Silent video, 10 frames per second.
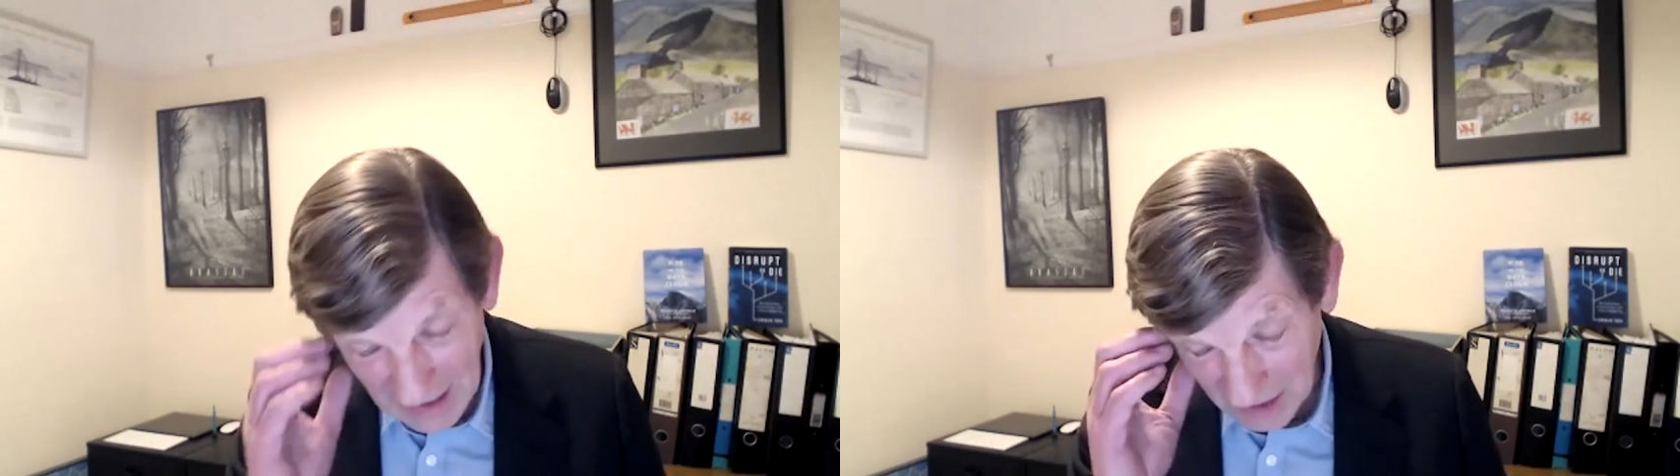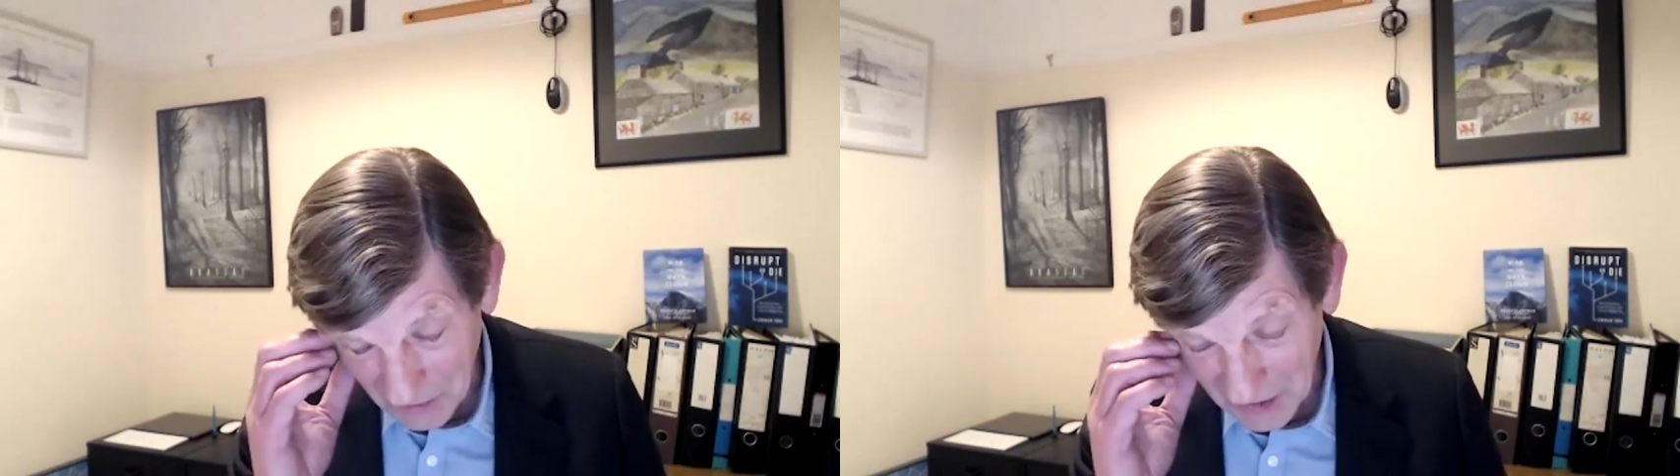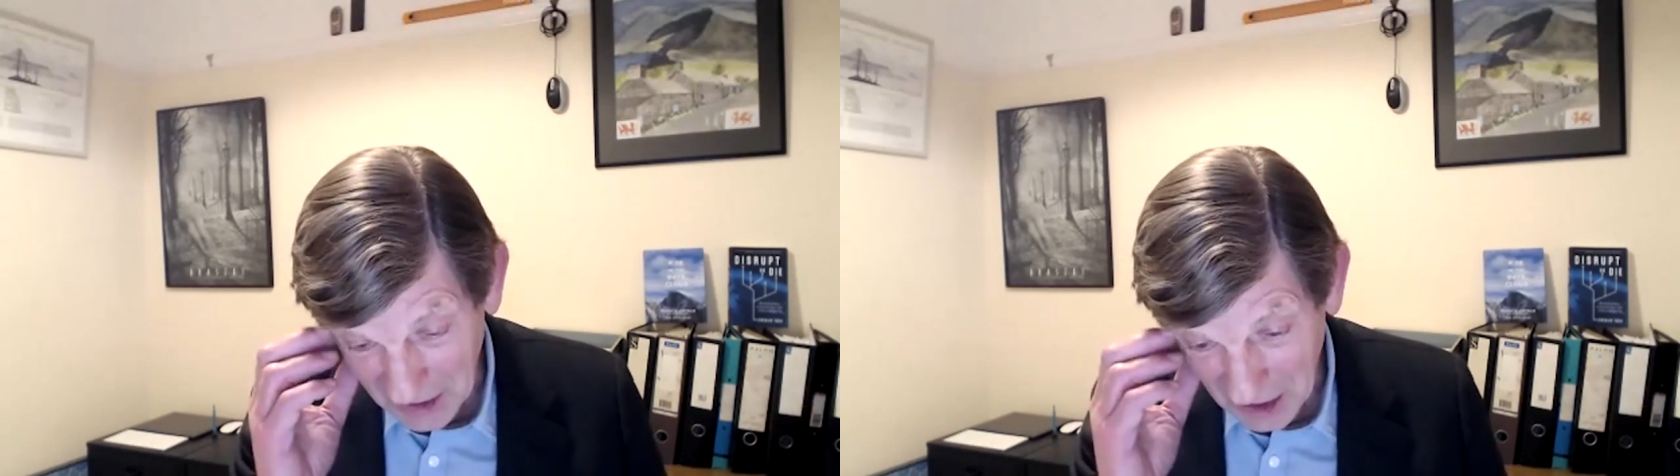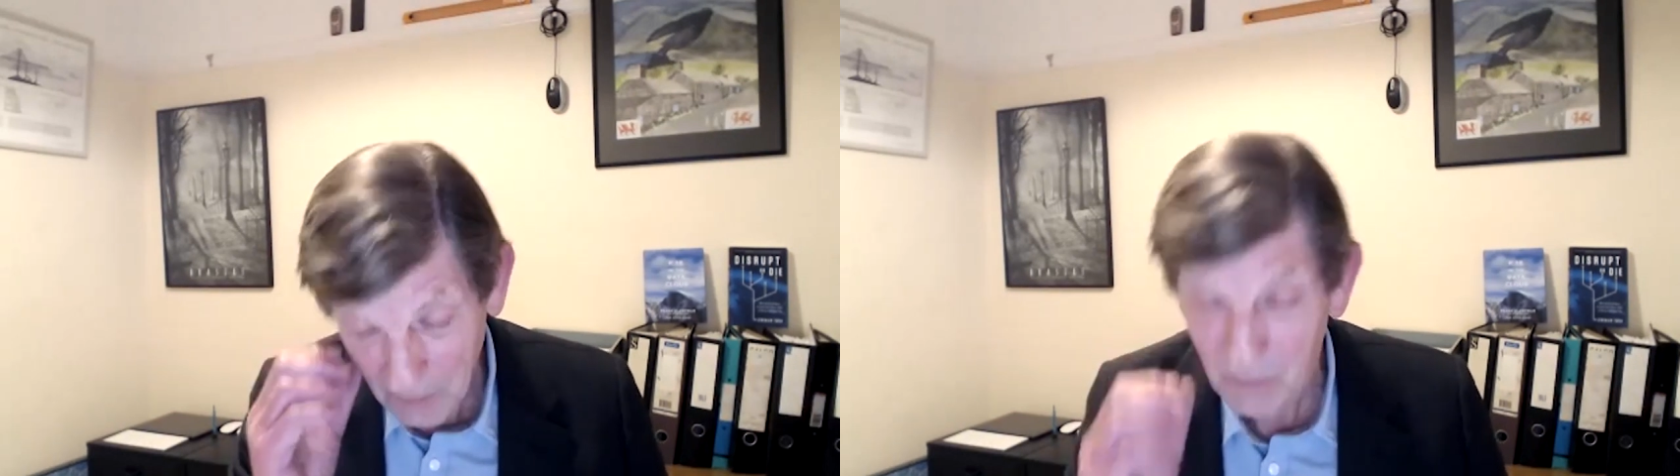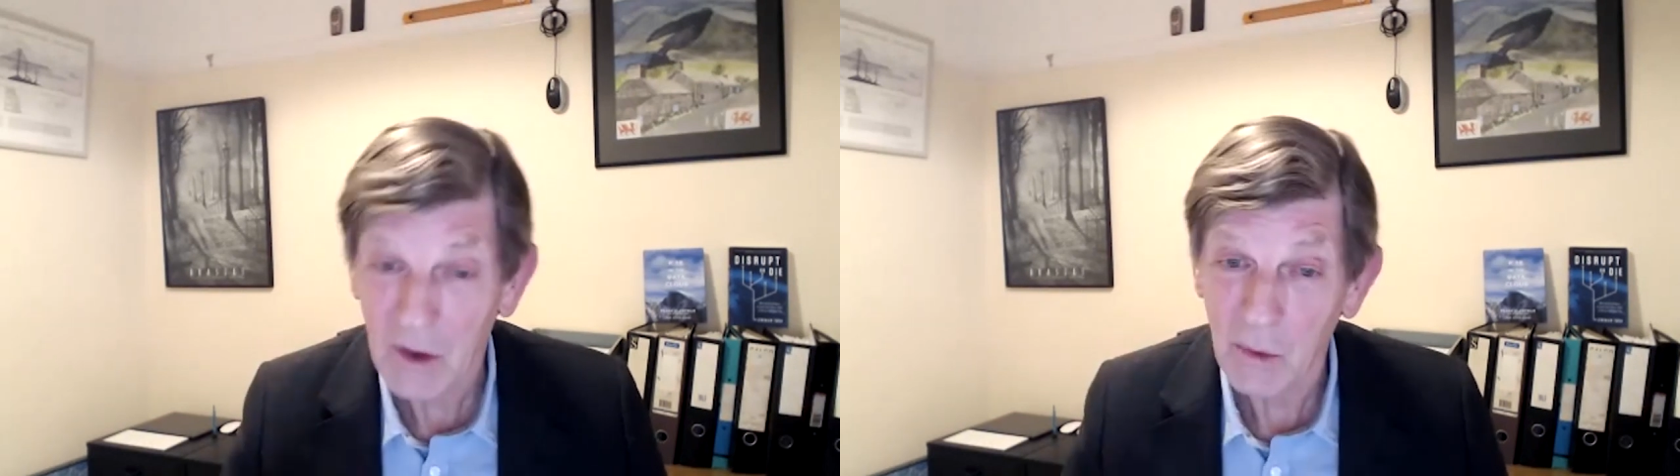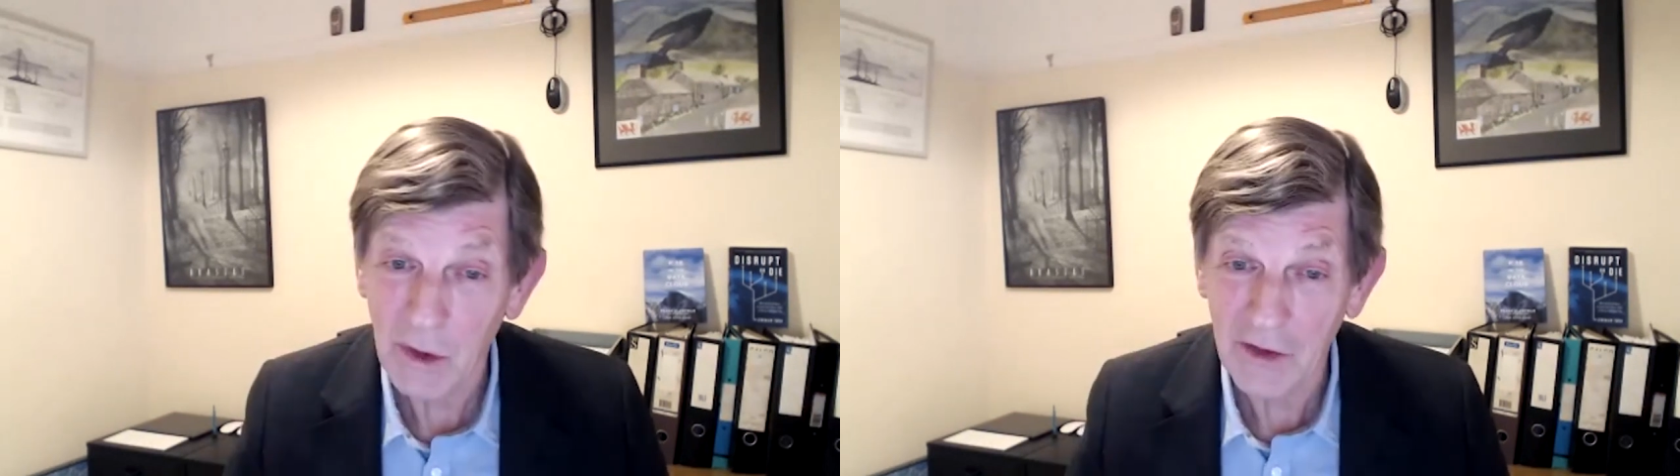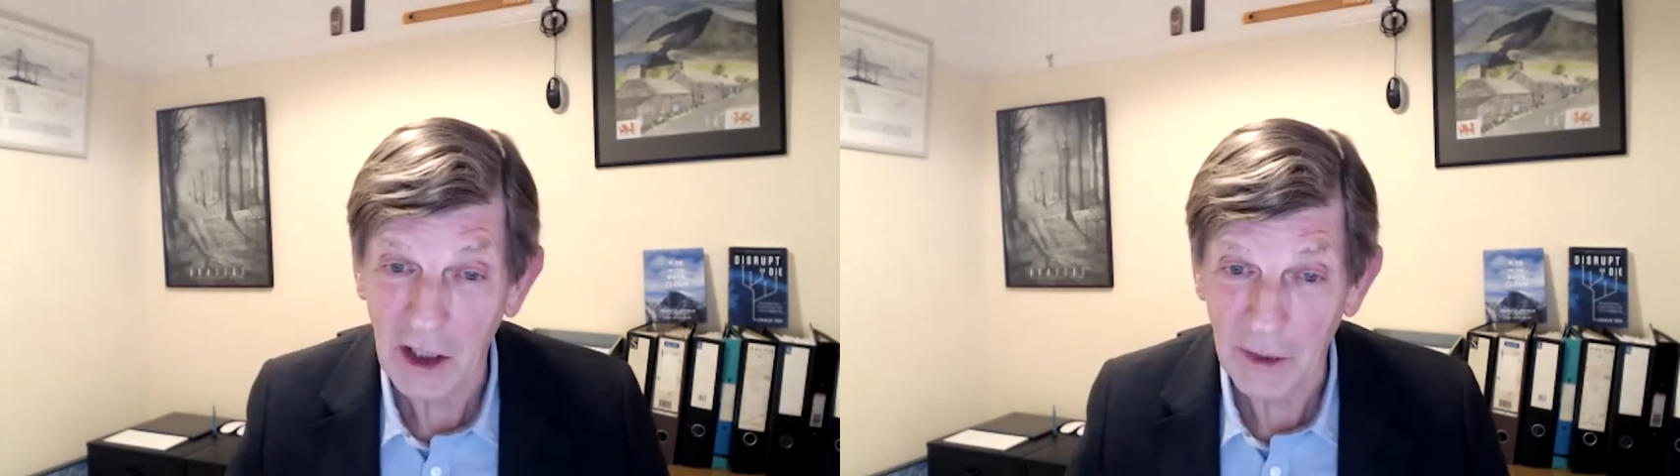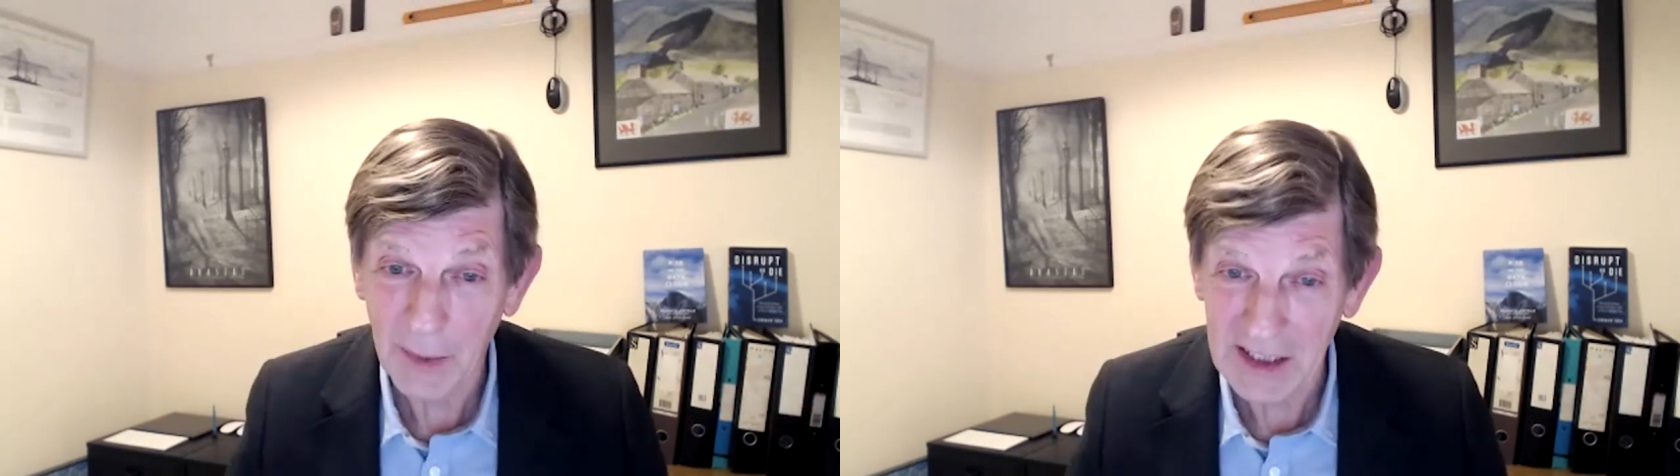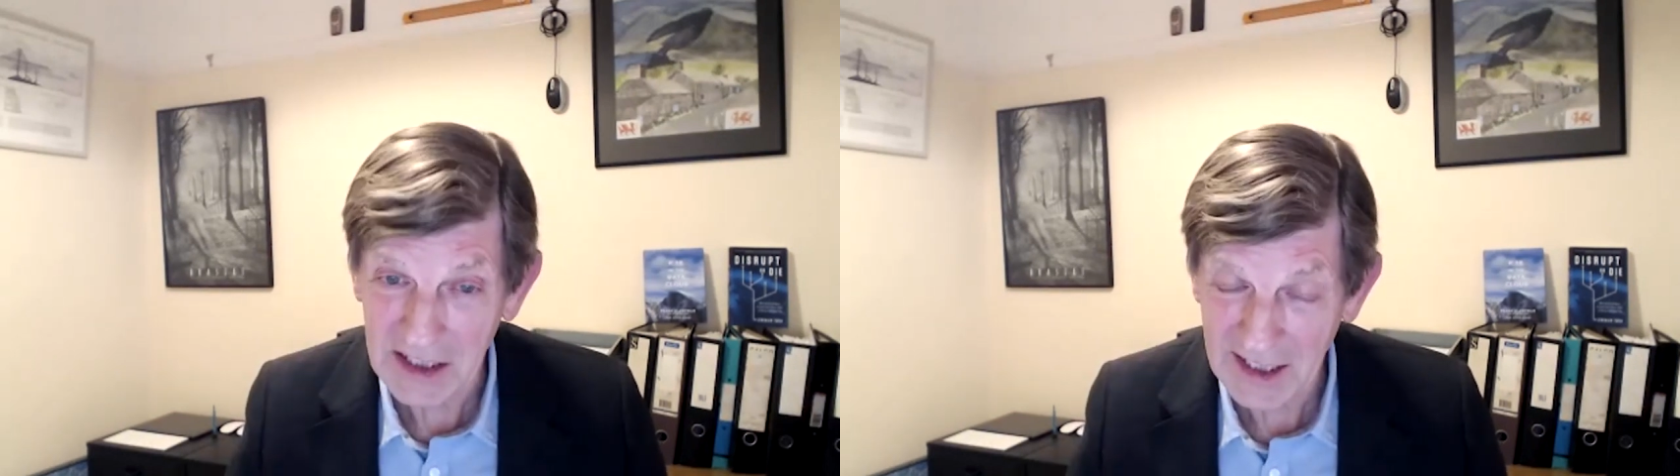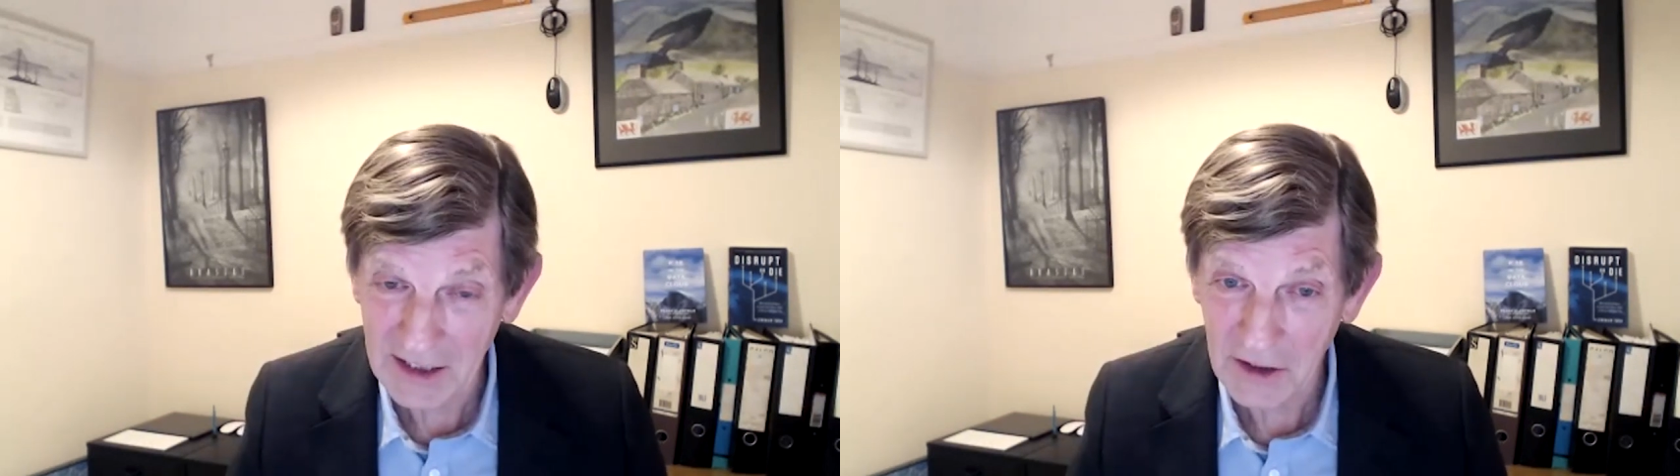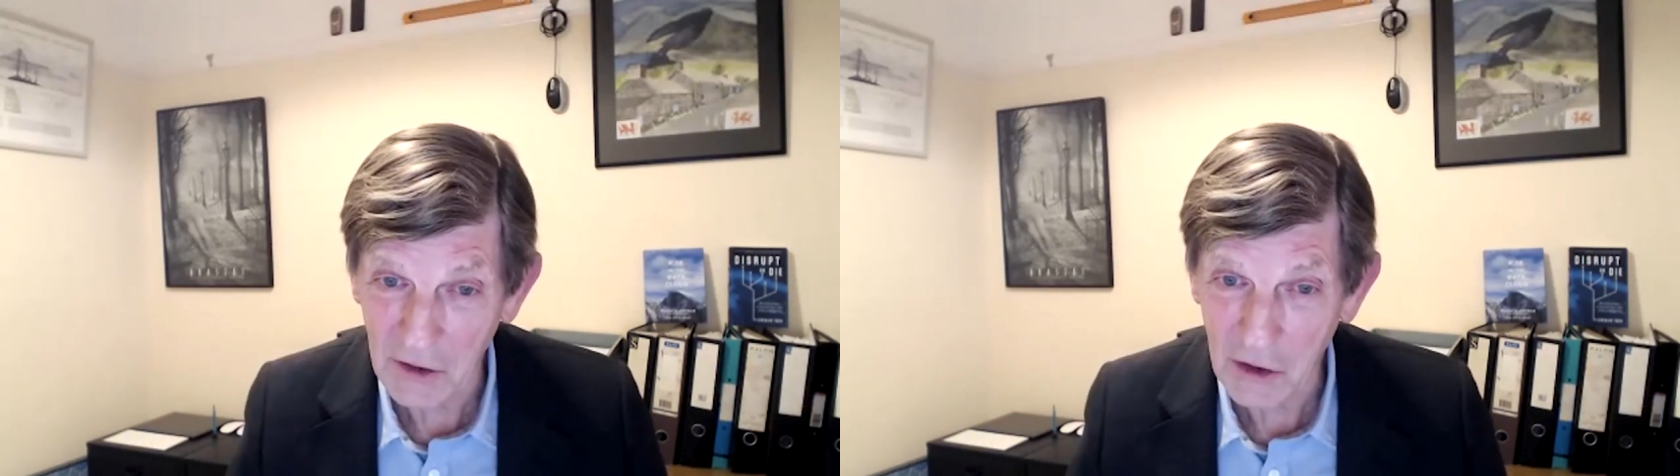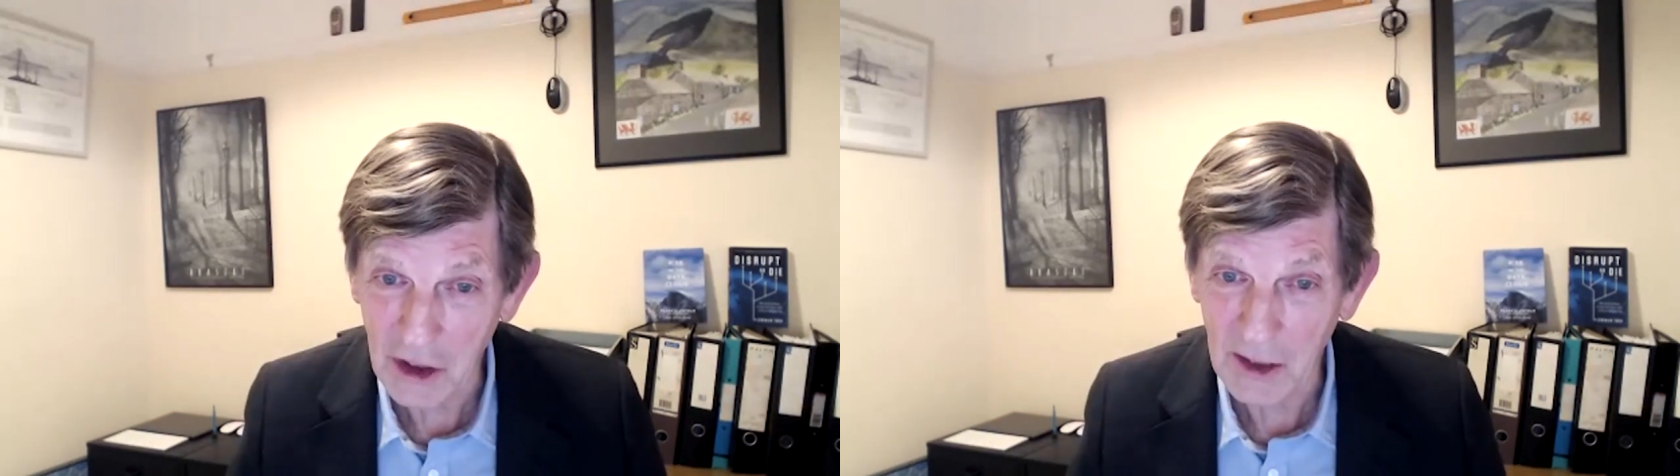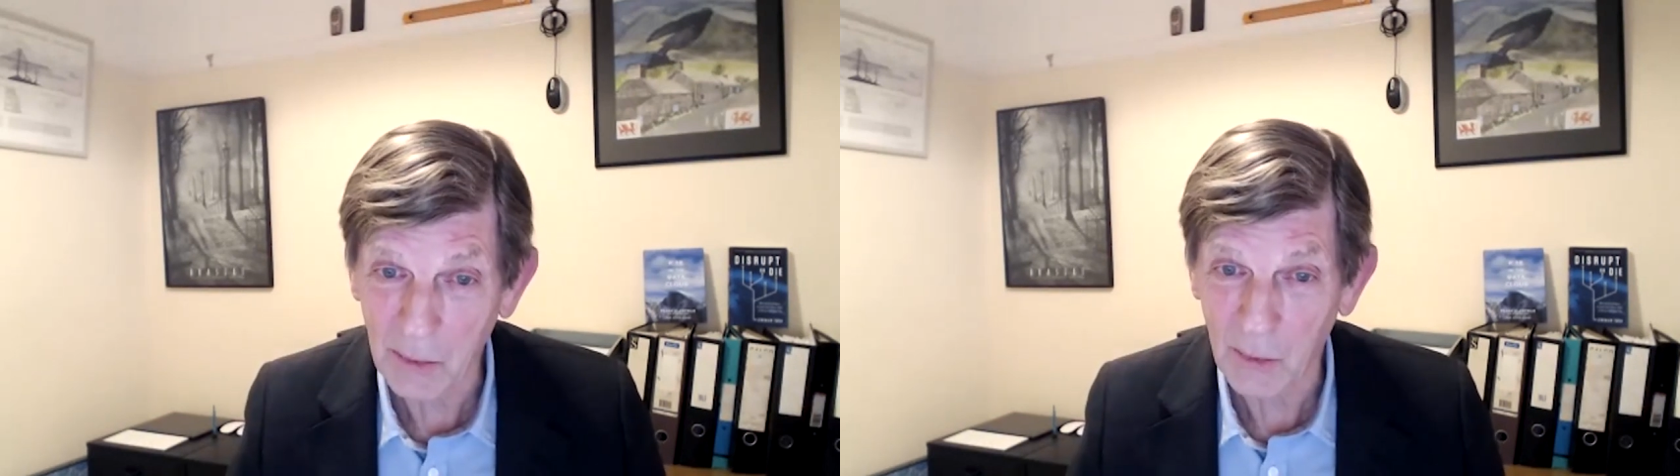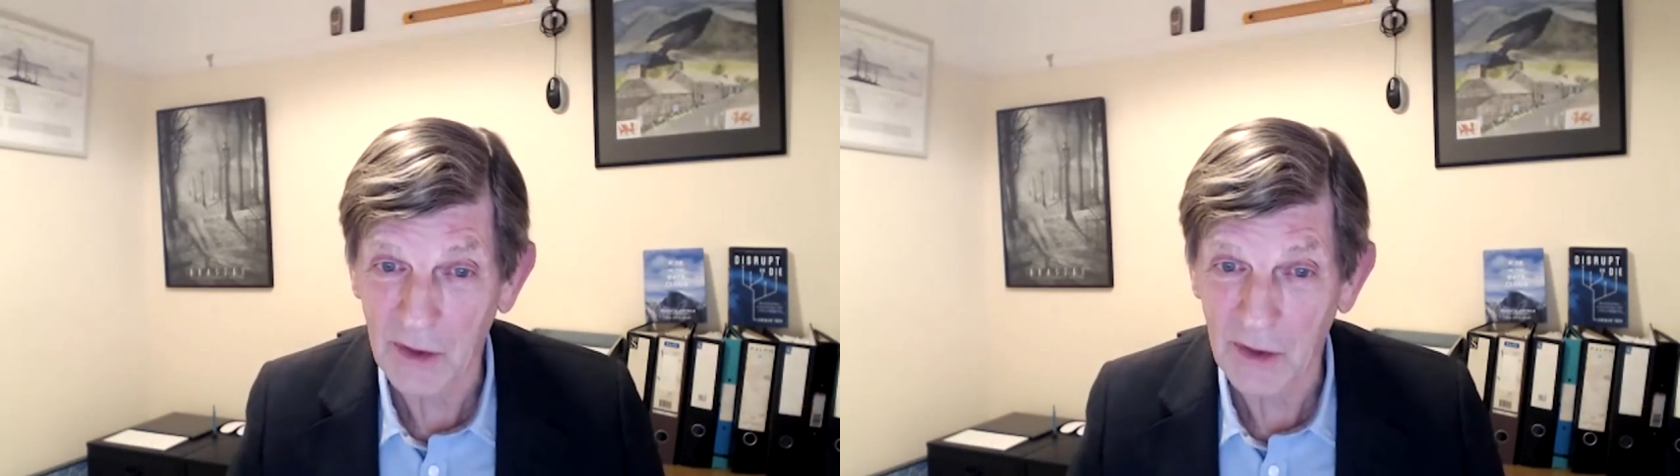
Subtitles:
NVIDIA. We've got the Pensando chip.